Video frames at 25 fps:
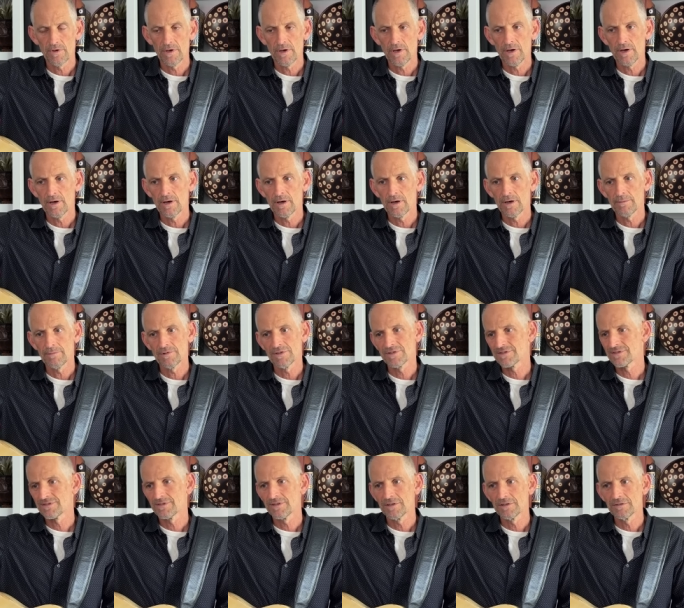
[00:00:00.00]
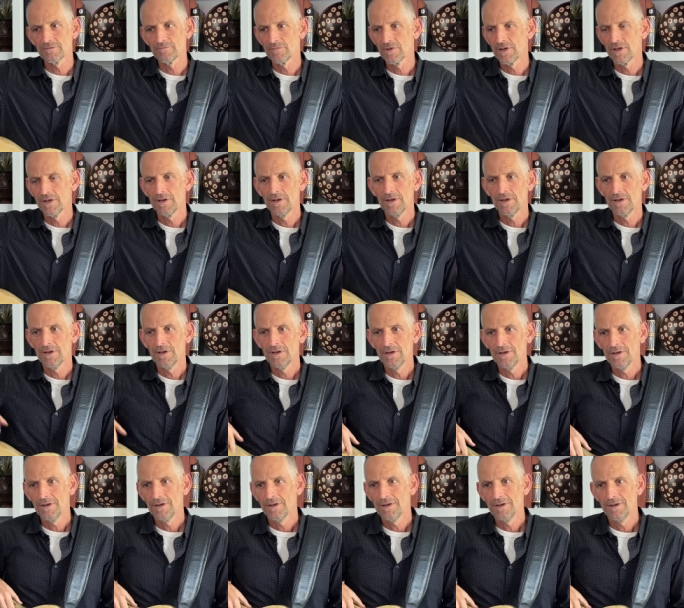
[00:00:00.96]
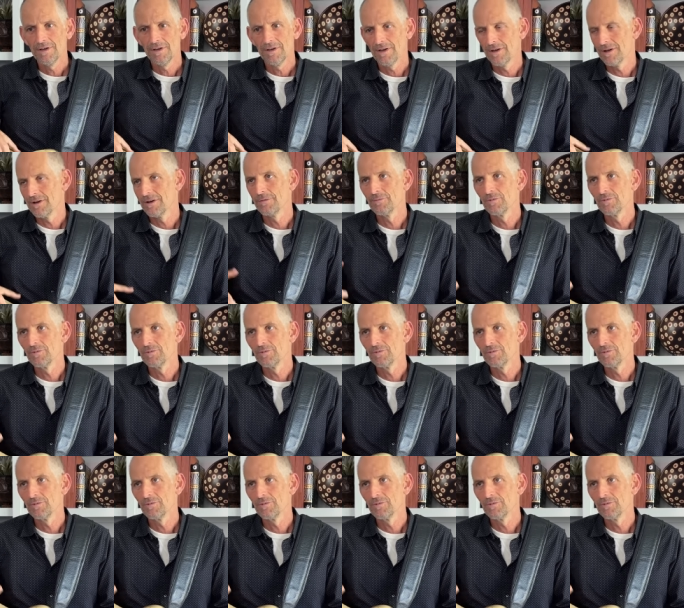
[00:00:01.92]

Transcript: Uh, it's the uh,